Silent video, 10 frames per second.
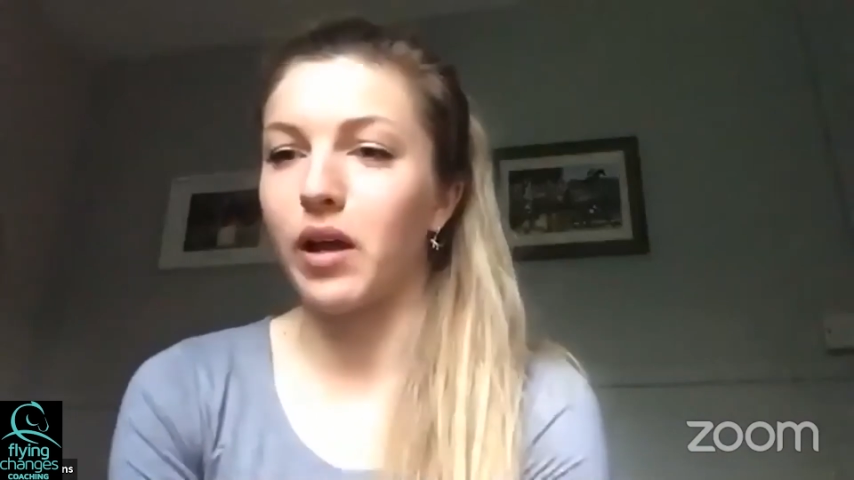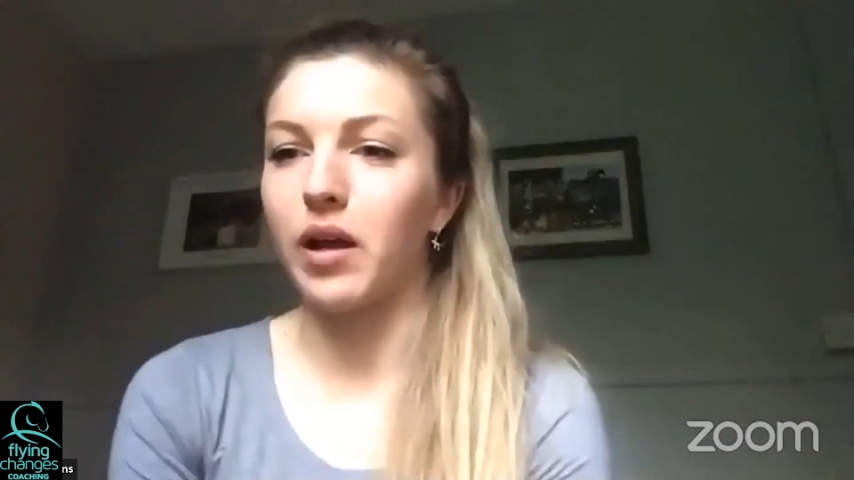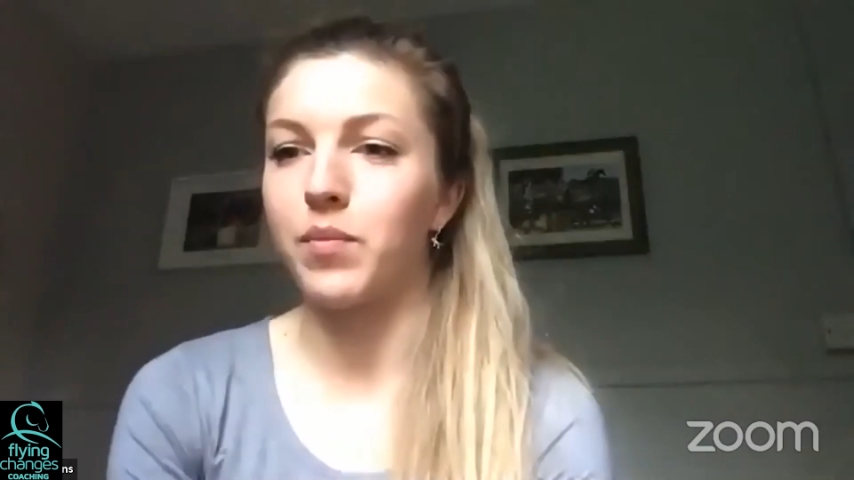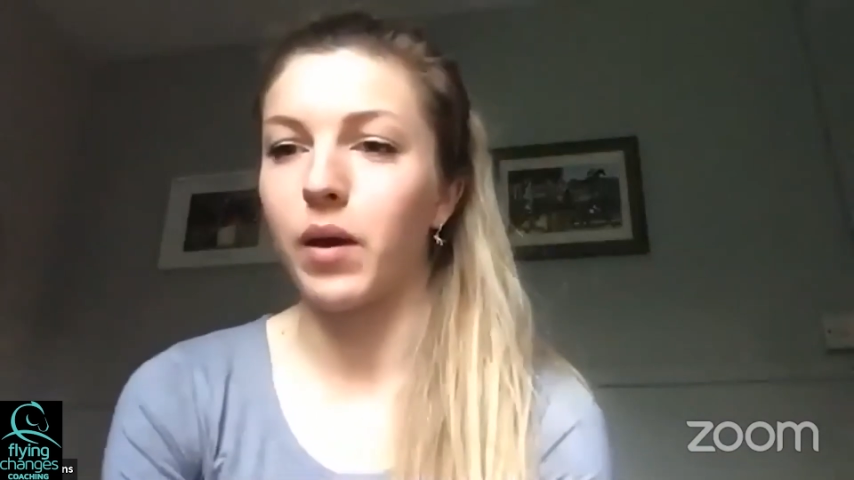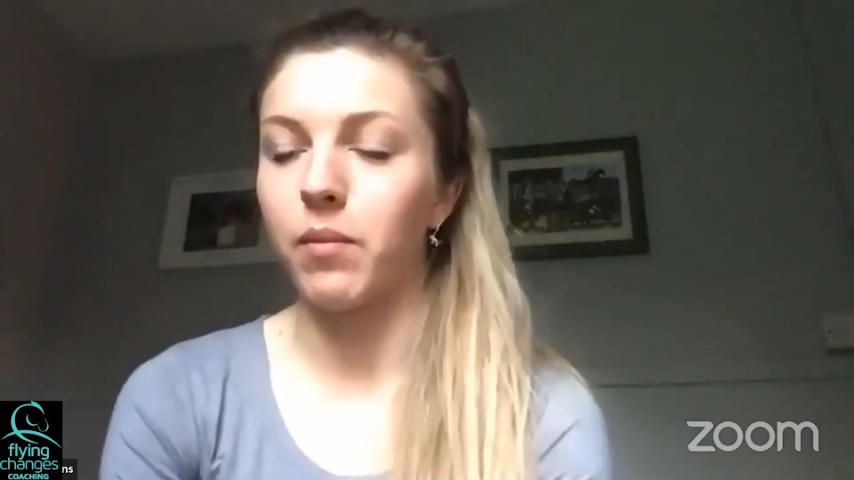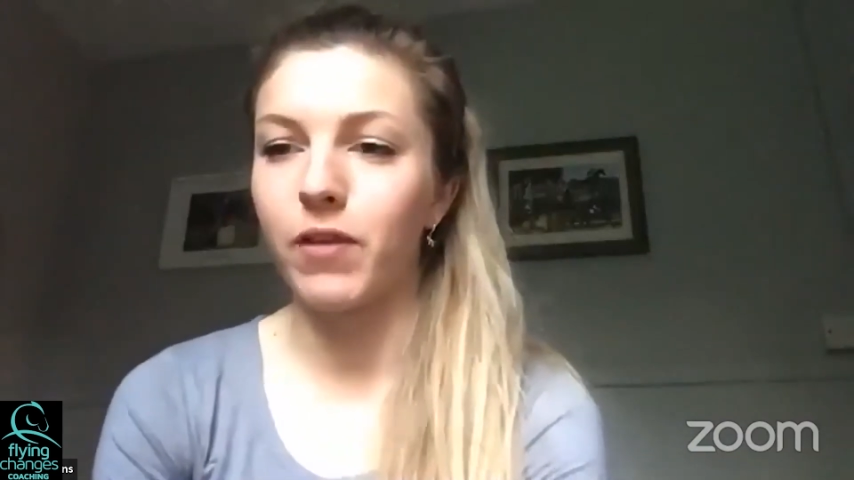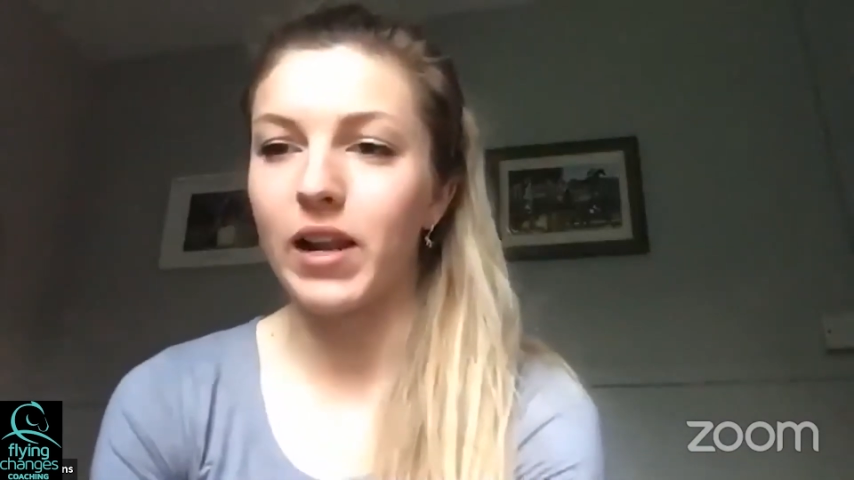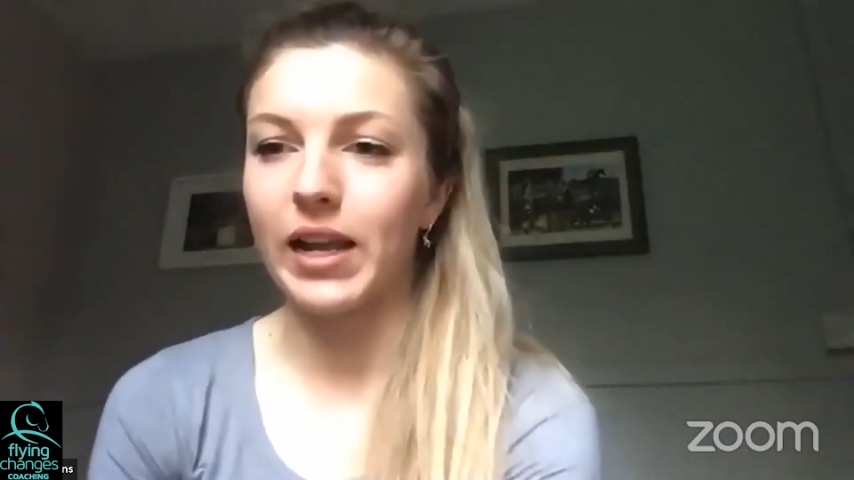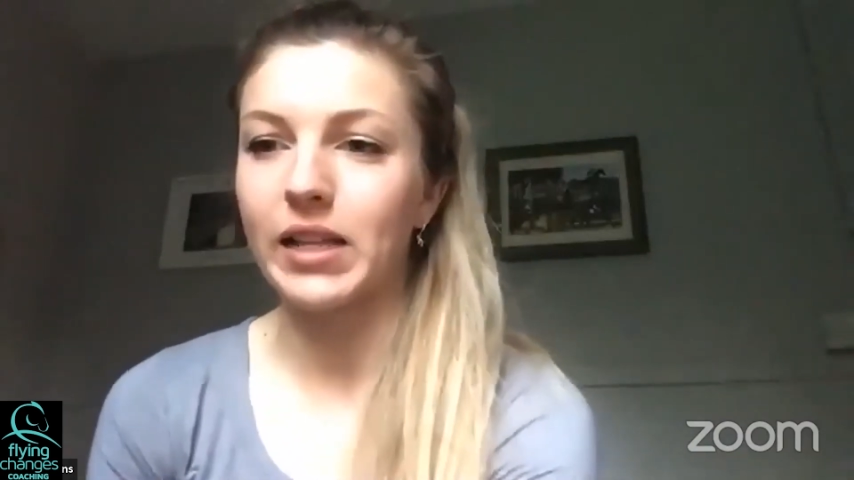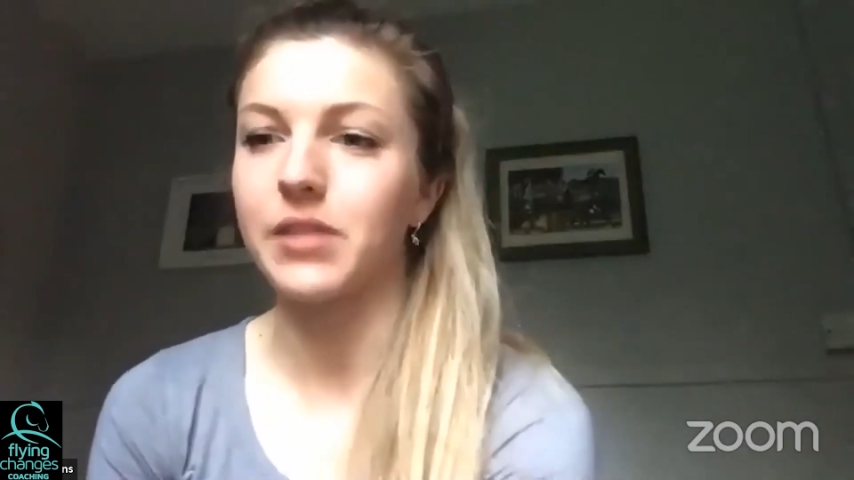I'm
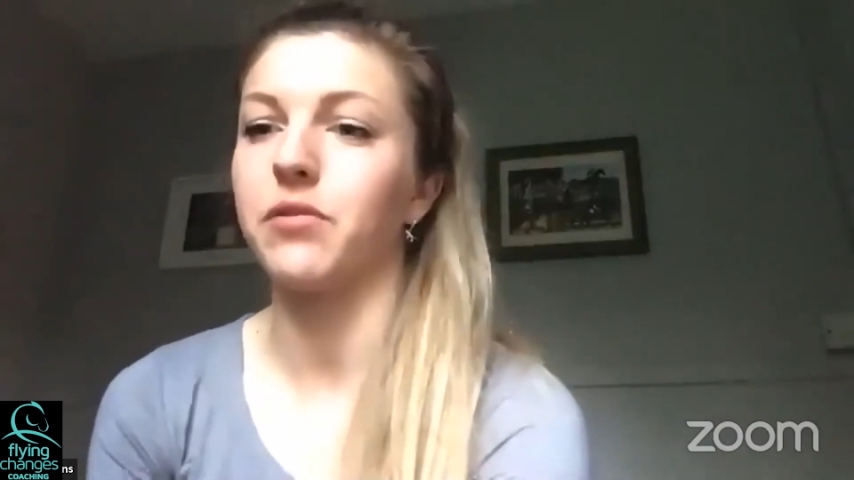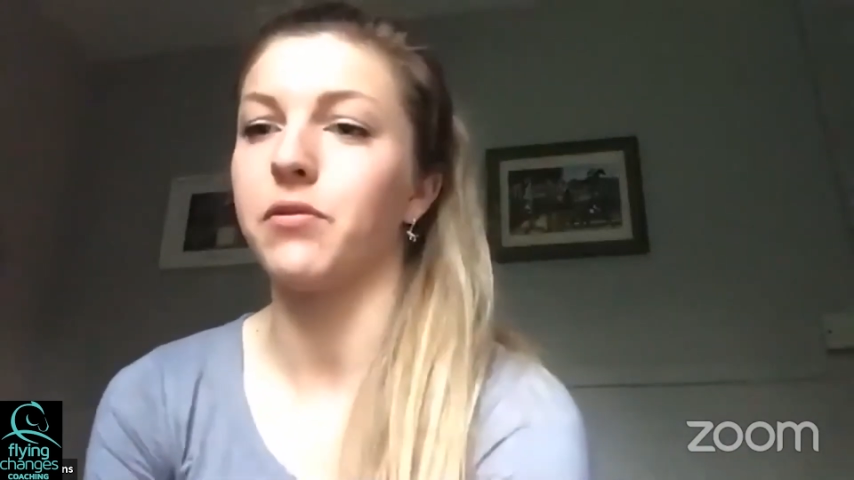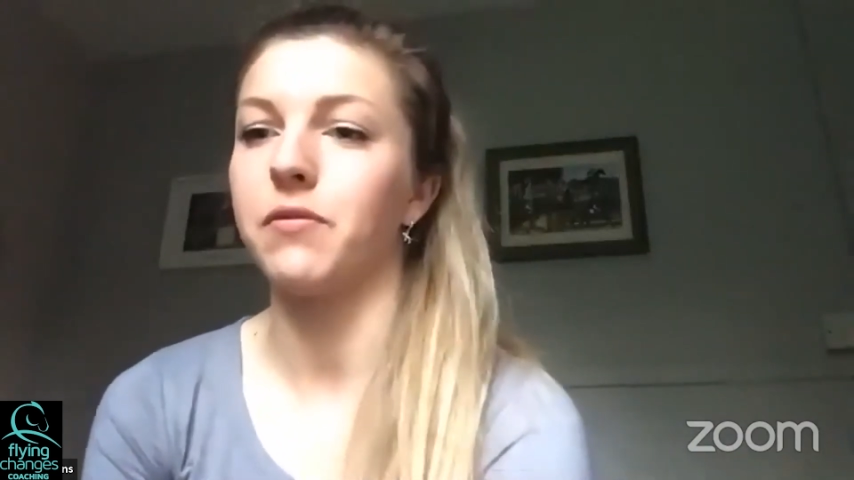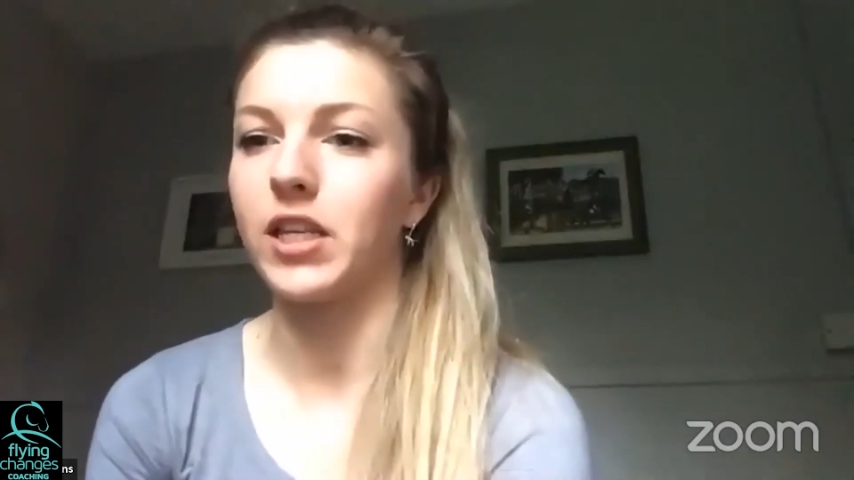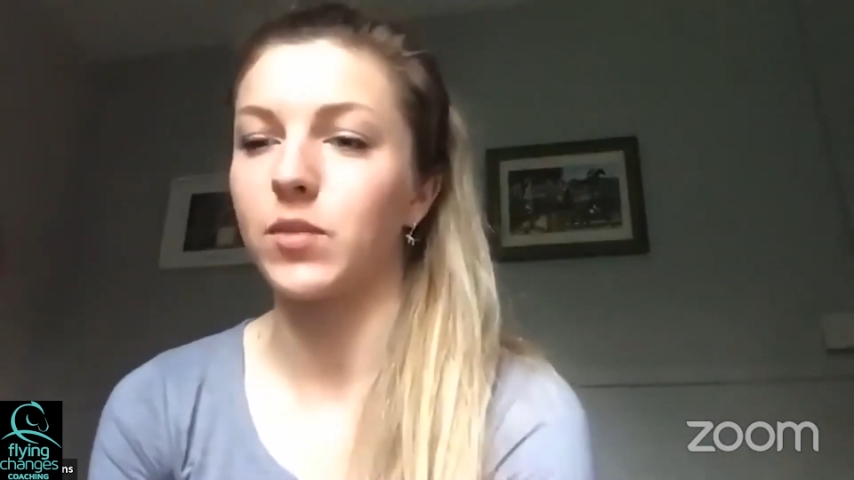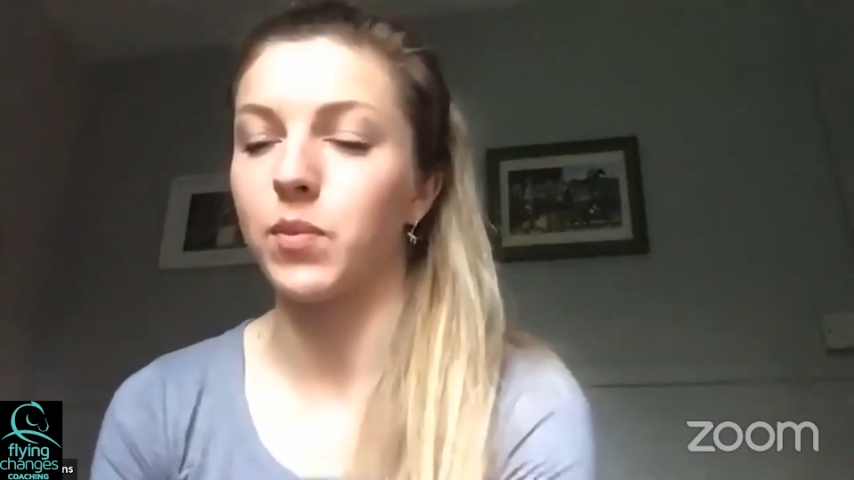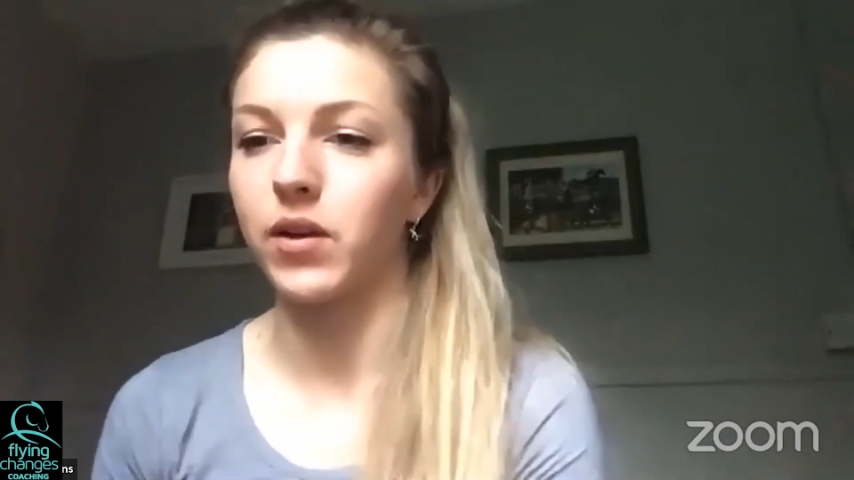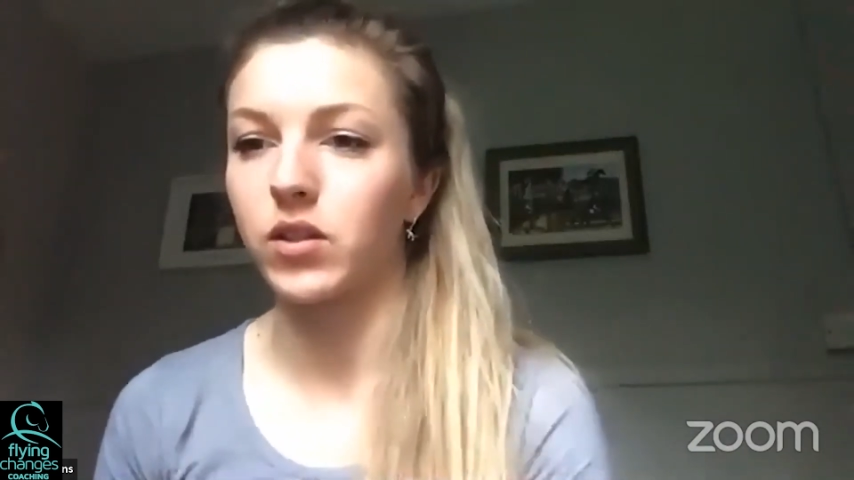fairly active on Facebook.